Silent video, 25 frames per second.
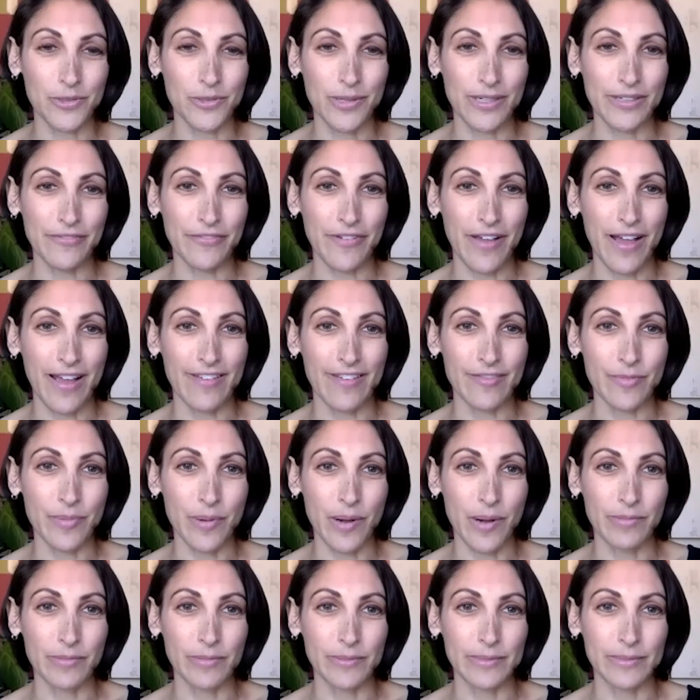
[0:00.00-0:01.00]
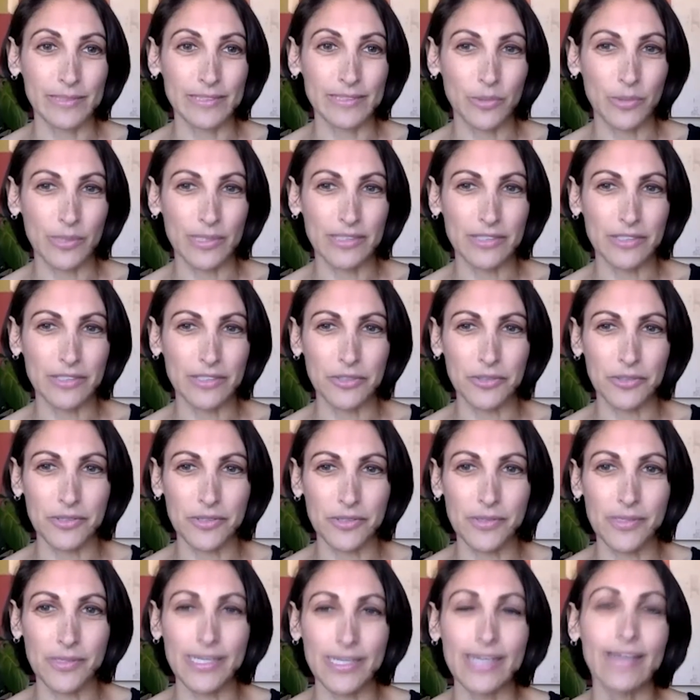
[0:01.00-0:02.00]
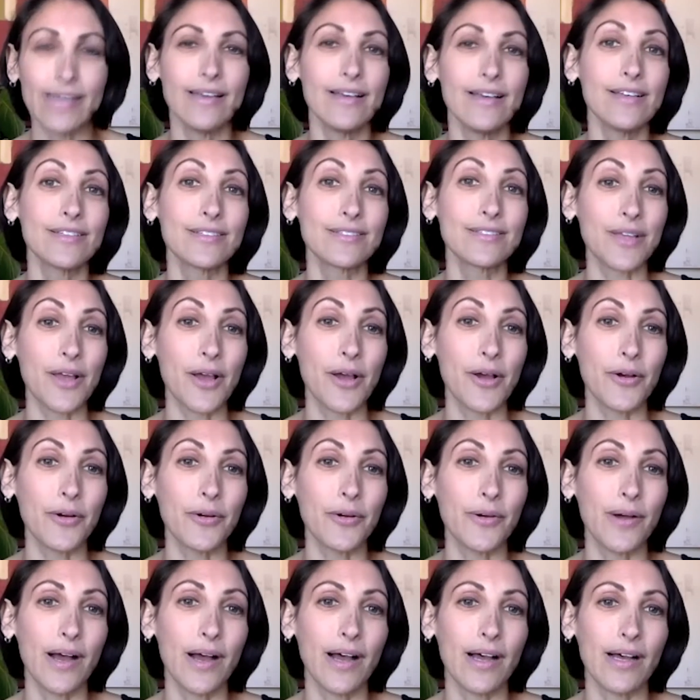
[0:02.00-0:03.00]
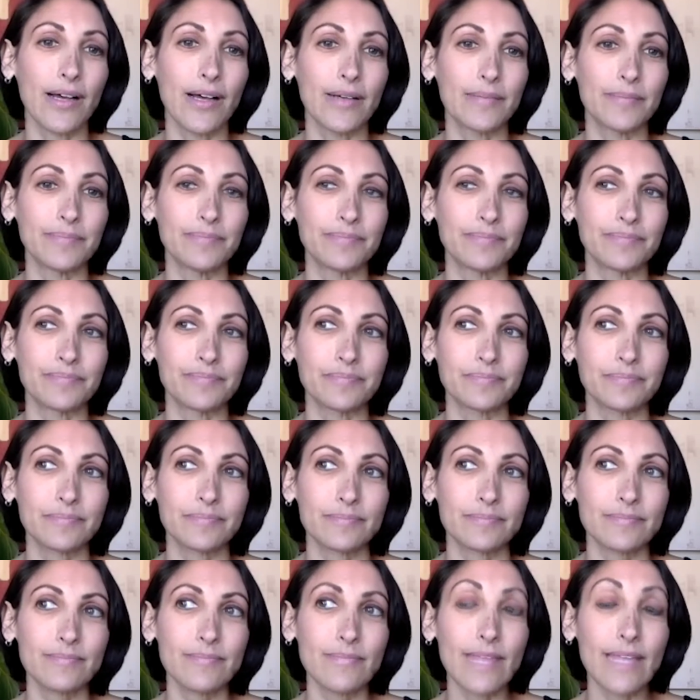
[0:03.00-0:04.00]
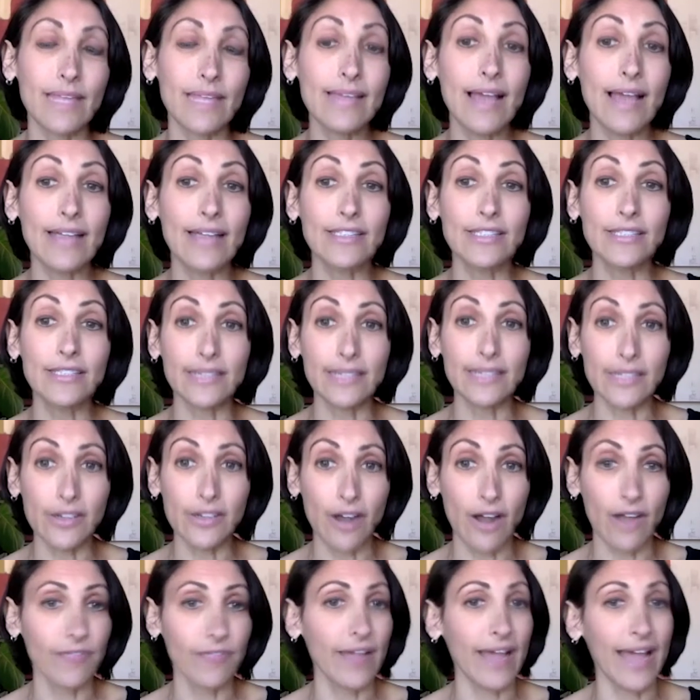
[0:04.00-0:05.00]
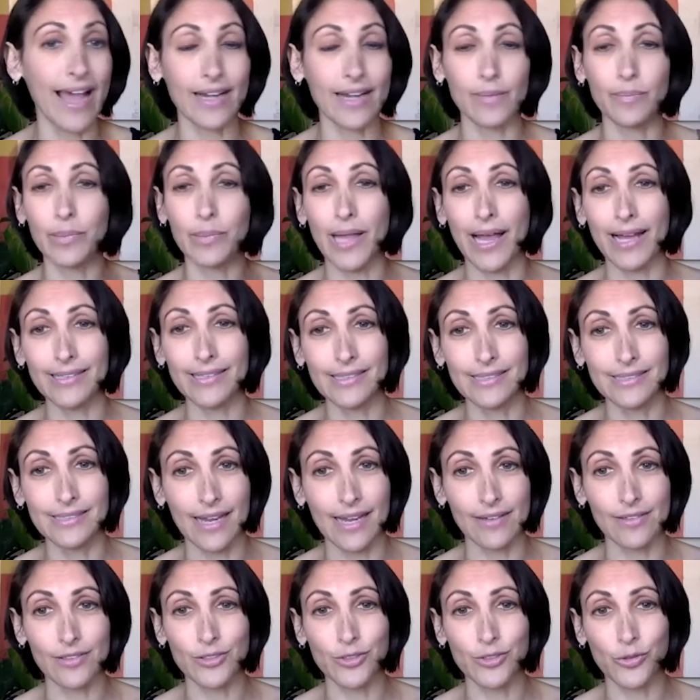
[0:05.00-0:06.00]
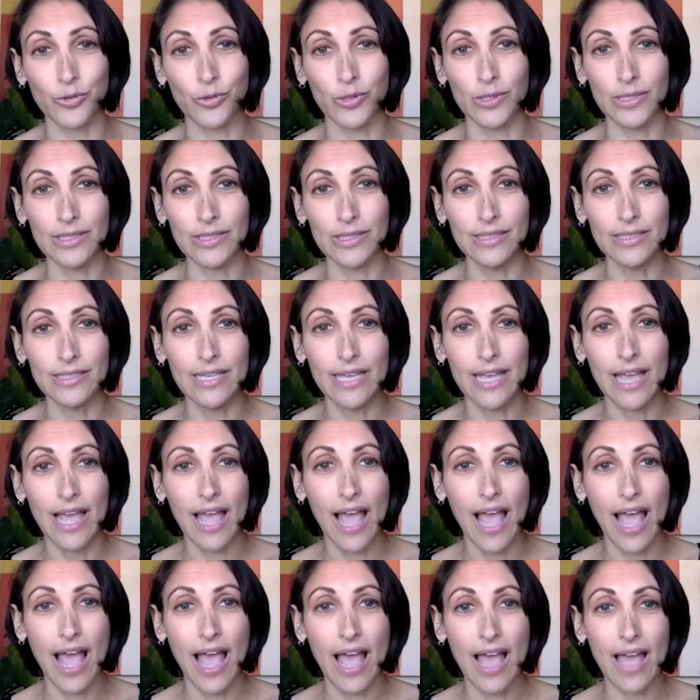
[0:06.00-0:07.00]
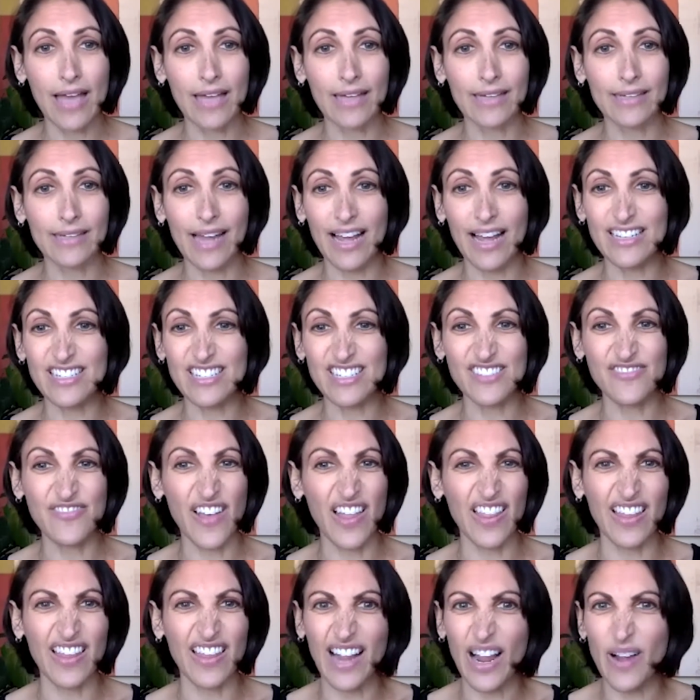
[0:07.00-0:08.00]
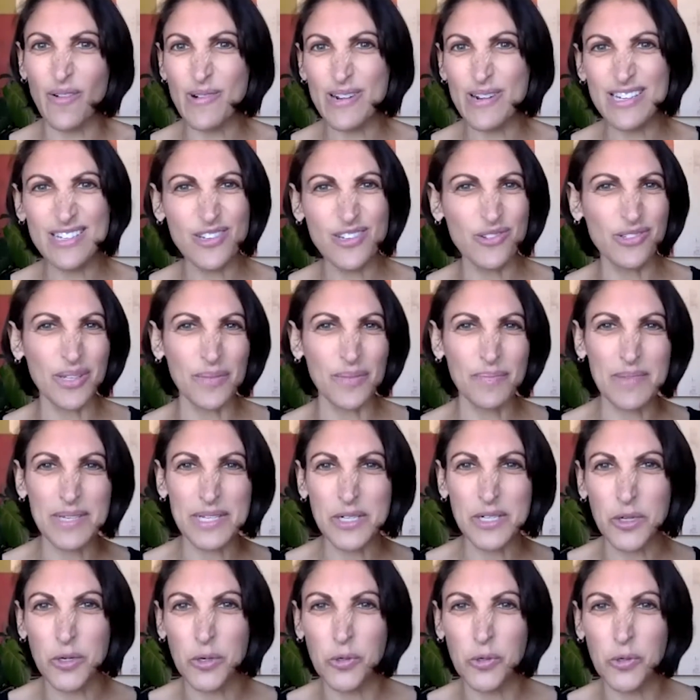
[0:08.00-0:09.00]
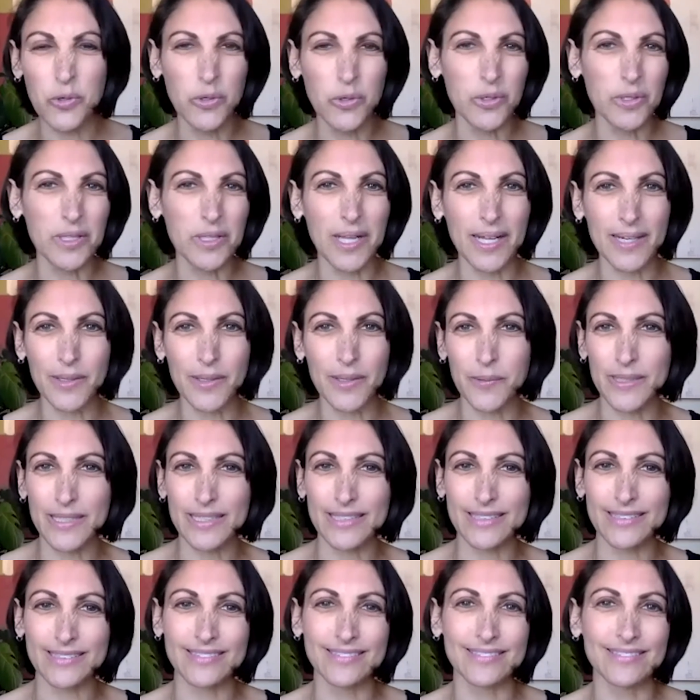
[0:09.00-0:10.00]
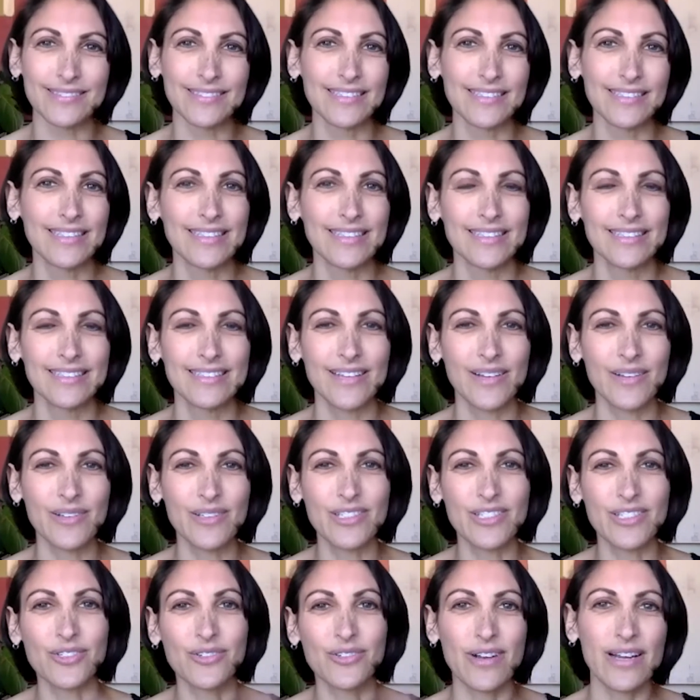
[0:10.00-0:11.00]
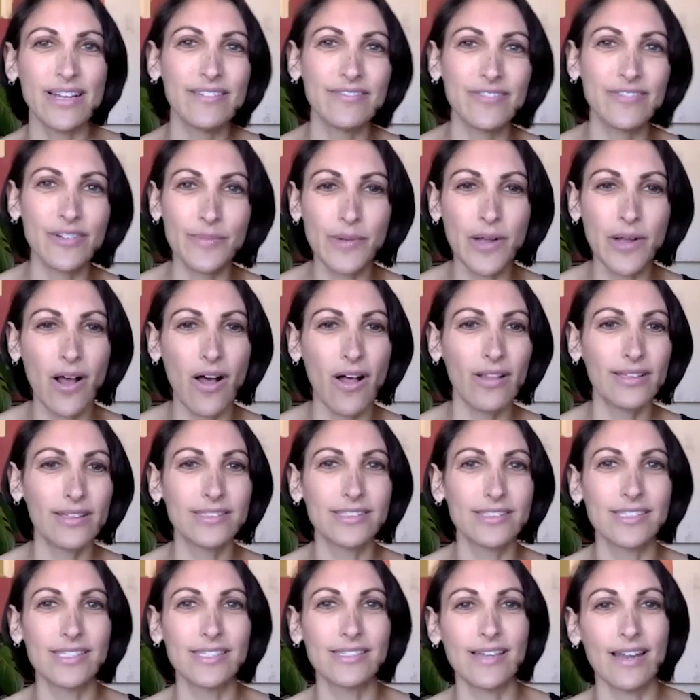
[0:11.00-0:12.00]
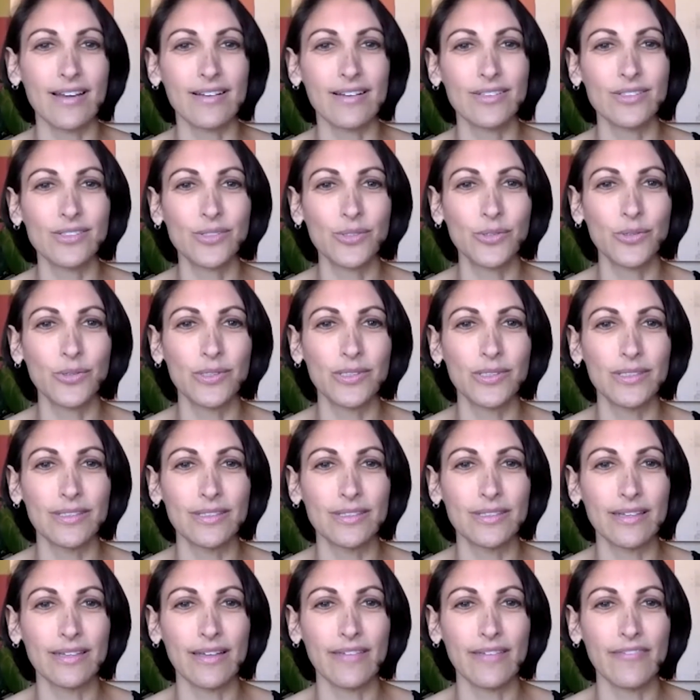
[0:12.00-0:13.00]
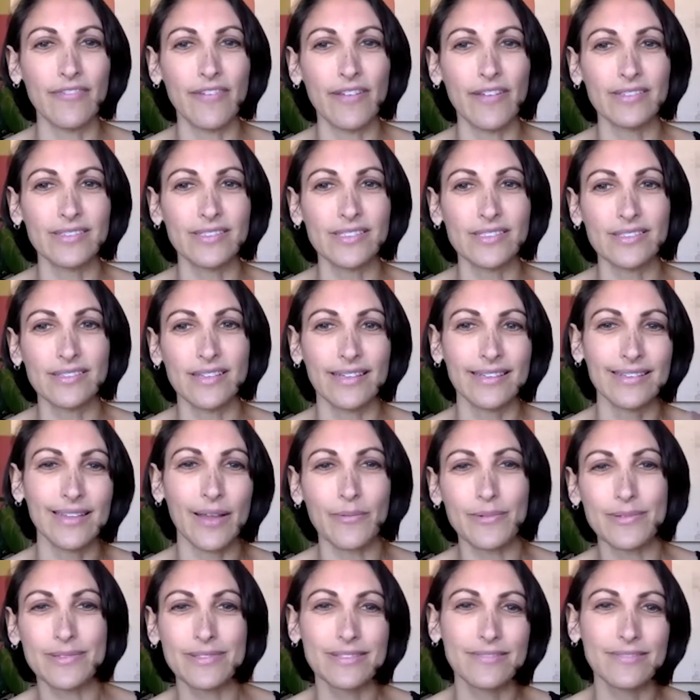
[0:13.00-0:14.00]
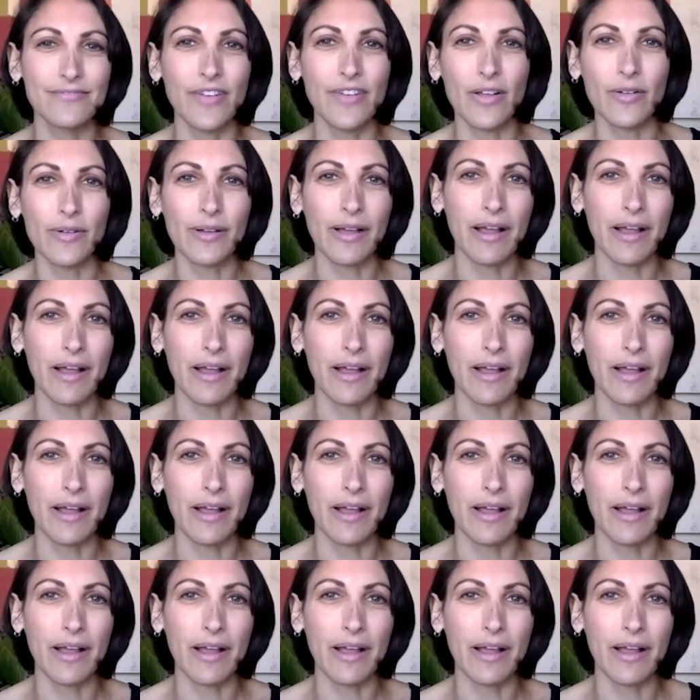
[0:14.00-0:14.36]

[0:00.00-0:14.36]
25, probably 22 or 3. So yeah, I took a year off. I had applied to dental school, and I just felt like I want to do something cool. I don't want to go straight from college to dental school. I felt like that was felt